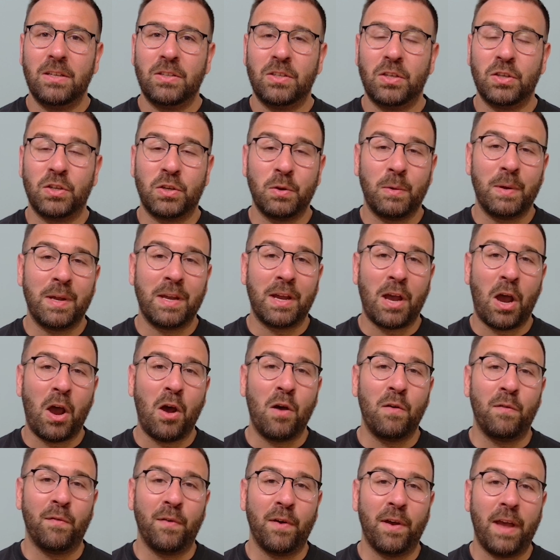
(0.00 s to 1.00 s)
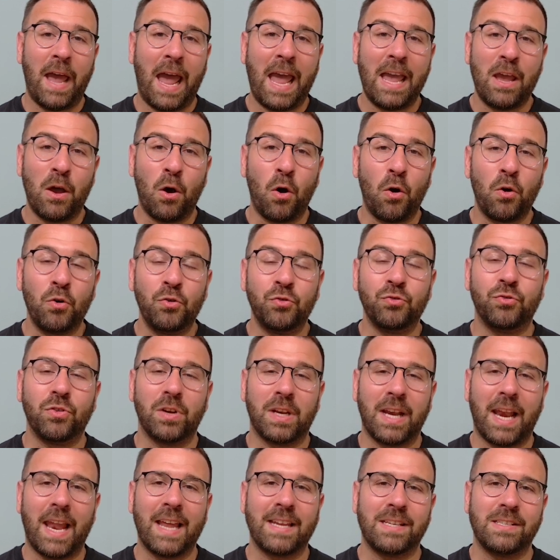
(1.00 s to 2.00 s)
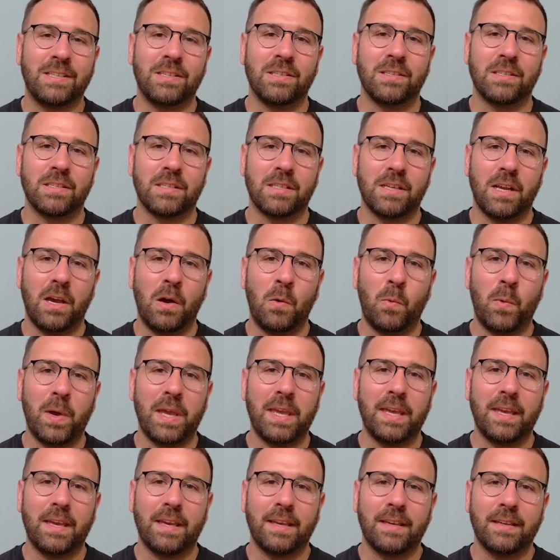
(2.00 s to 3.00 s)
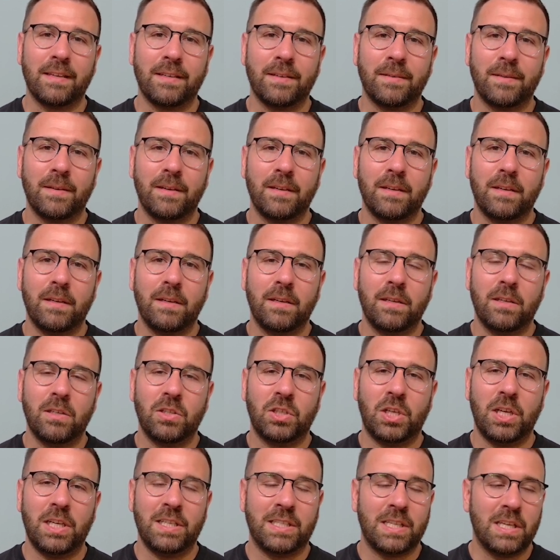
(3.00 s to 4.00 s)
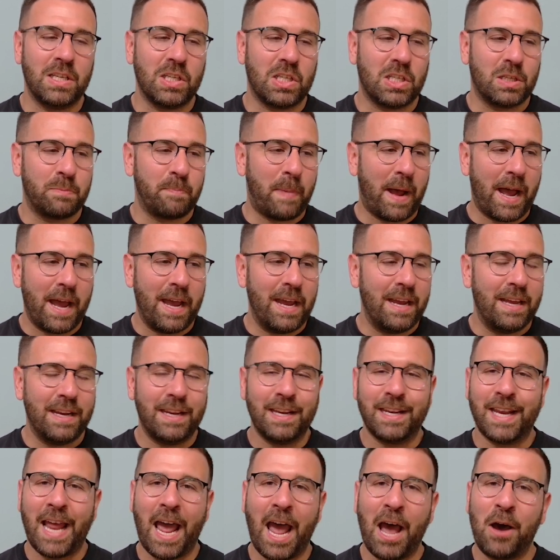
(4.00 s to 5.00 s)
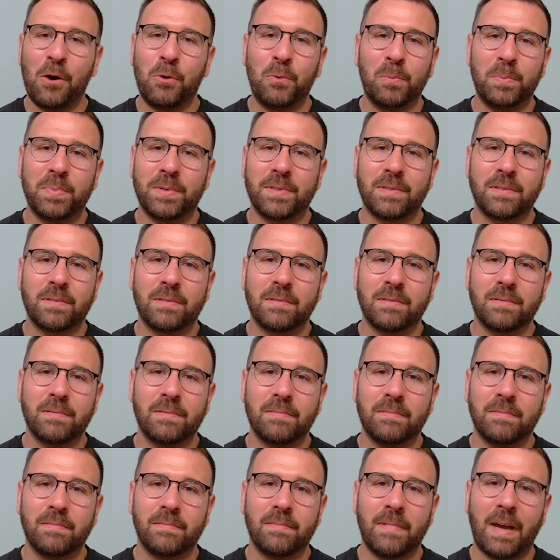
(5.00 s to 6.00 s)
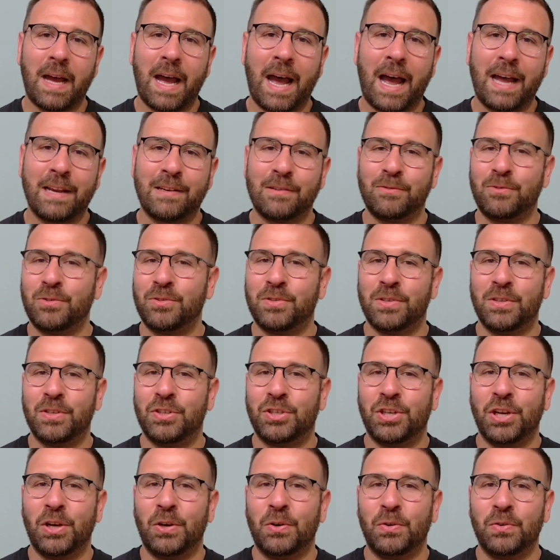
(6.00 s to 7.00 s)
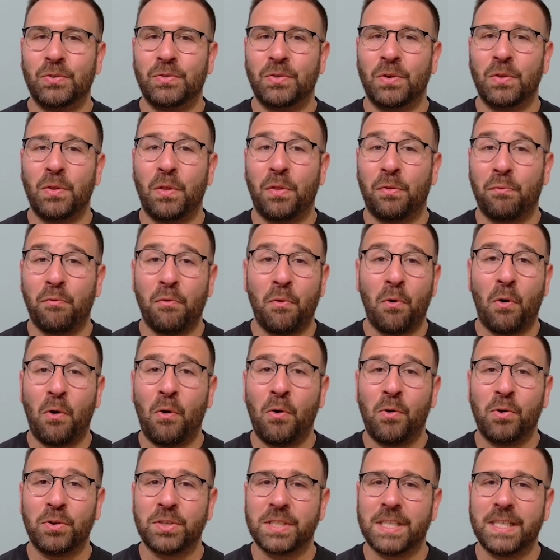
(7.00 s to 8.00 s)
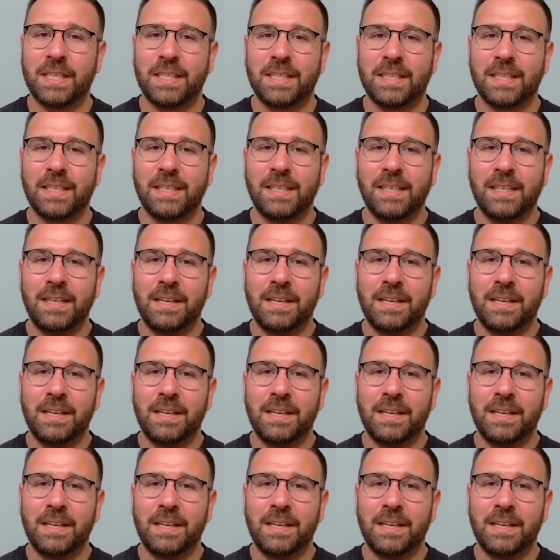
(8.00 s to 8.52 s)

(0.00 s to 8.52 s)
to doing over 800 lessons a week. She's inspired and helped adults and children through horses.